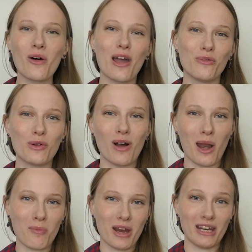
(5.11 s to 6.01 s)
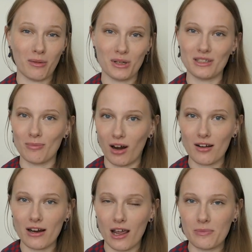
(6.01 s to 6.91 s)
everyone, my name is
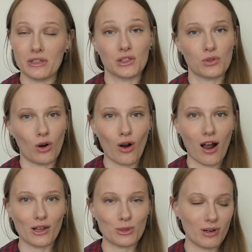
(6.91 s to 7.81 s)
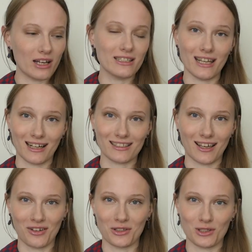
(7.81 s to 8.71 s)
Margaret. I'm a historical costumer and
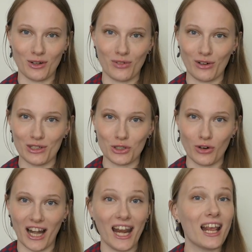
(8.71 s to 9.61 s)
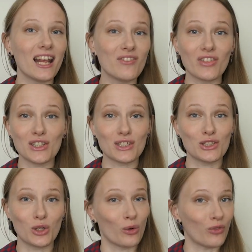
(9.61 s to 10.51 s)
textile conservator in training. If this
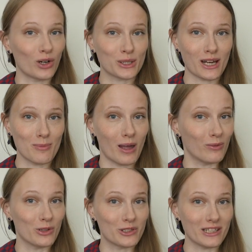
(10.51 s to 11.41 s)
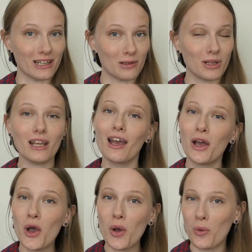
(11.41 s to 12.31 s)
is your first time ever seeing me,
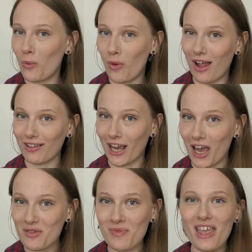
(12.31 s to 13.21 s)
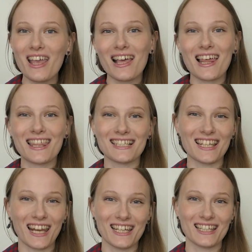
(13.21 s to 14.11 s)
welcome. This
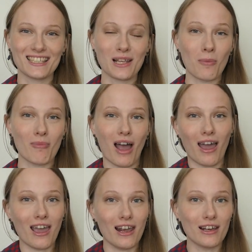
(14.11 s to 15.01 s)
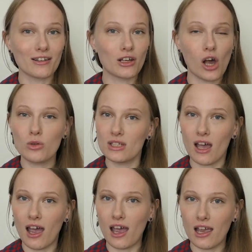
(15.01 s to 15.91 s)
is my
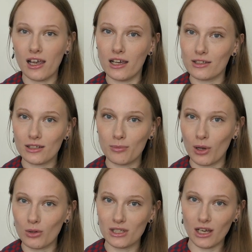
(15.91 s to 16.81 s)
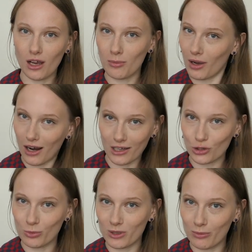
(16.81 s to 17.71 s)
CoSy symposium,
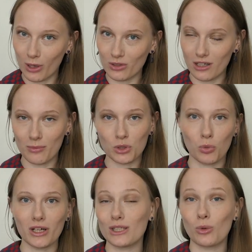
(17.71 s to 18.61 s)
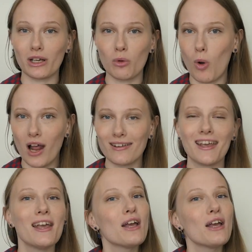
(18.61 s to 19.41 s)
costume symposium 2021